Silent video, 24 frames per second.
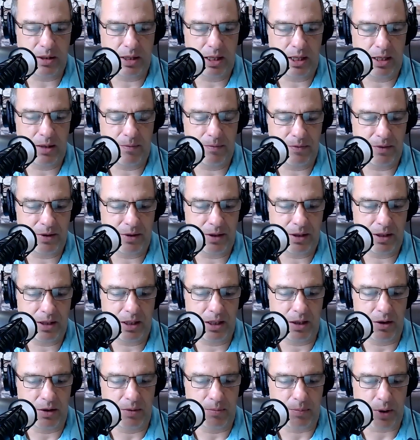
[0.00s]

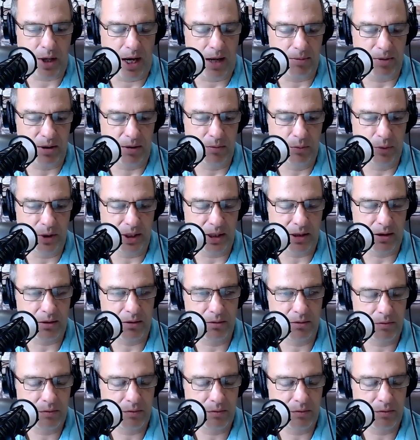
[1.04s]
The problem with